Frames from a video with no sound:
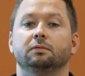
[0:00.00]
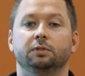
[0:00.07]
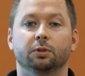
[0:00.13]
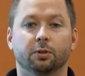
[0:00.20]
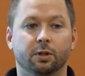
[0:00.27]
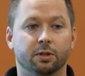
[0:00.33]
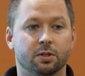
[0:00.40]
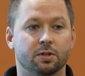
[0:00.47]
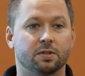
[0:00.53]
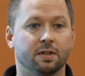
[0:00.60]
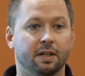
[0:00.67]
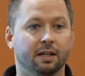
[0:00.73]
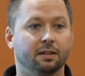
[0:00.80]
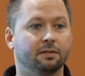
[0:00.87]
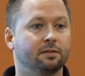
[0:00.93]
you'll
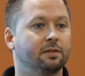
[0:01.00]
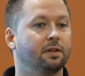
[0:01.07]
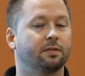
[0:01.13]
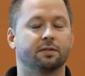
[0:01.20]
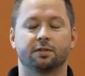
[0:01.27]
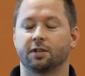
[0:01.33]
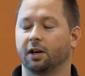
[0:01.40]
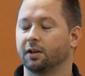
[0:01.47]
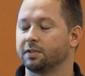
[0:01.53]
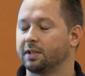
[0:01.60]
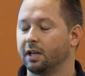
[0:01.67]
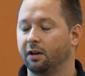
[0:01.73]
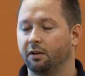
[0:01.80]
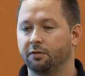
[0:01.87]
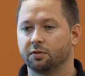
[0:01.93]
understand these charts
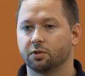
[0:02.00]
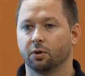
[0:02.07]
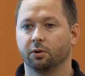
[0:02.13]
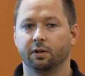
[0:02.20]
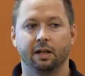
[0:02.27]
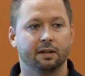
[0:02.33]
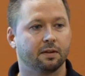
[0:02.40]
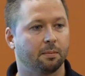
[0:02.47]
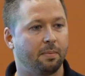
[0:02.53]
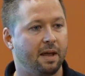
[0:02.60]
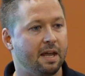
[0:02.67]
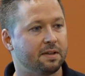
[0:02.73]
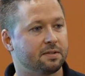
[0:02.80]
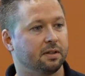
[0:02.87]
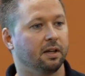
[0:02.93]
that I've showed at the
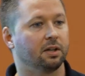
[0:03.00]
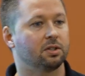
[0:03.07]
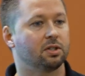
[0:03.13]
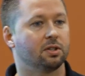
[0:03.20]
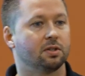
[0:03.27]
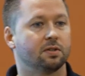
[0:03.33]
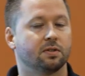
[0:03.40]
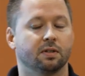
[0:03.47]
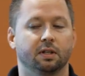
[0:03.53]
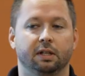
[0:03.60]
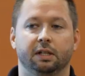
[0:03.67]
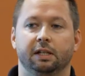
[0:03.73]
past lectures